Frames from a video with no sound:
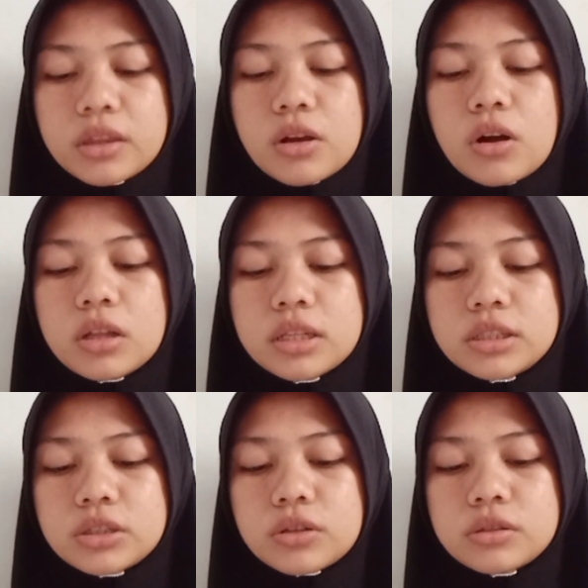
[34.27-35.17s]
The
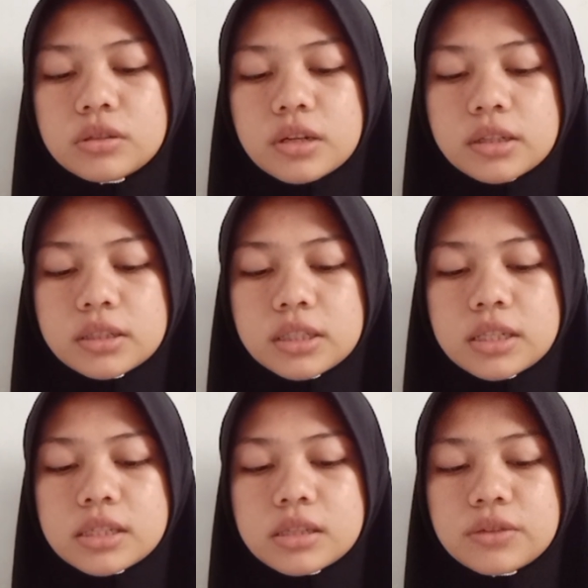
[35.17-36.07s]
college contract
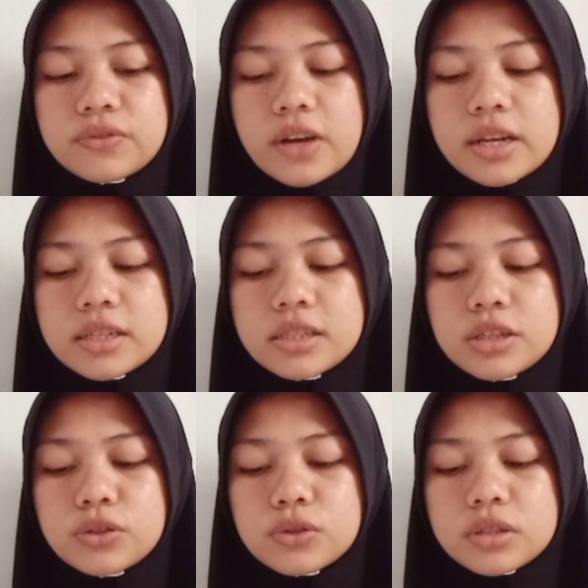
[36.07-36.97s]
is
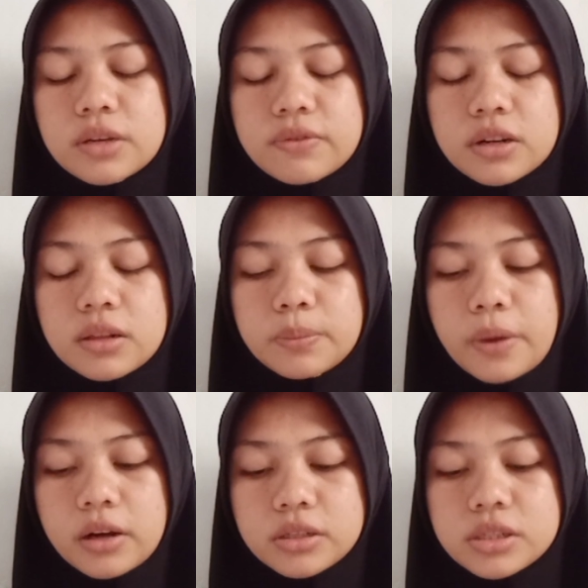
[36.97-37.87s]
divided into
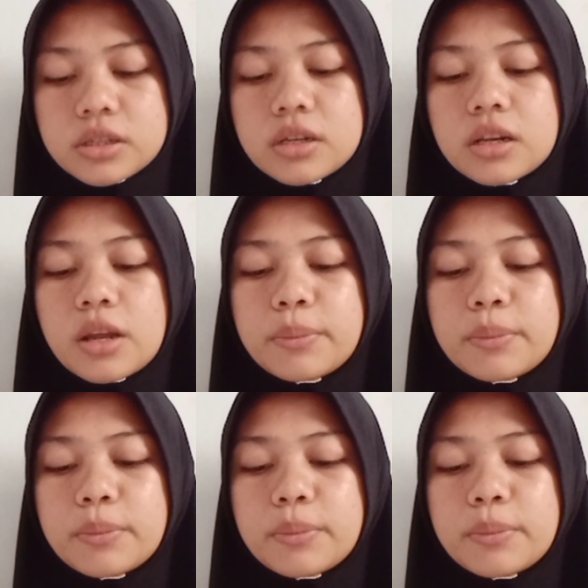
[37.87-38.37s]
several parts,